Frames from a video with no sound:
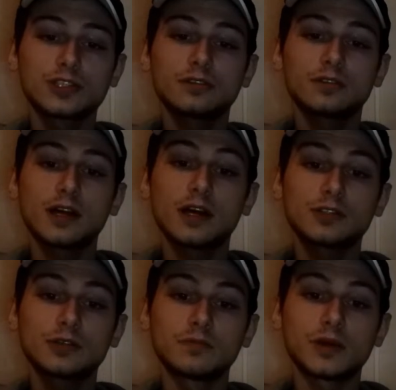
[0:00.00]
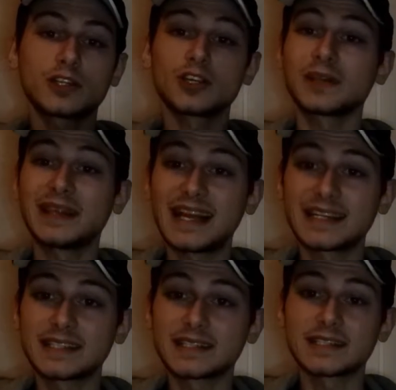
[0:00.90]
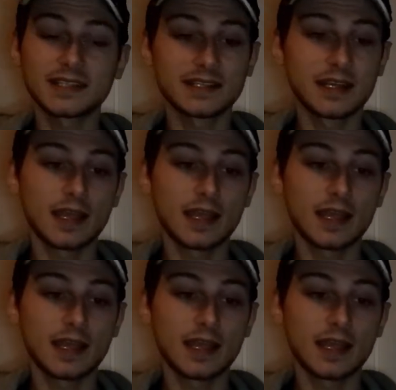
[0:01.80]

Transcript: done by John Landis.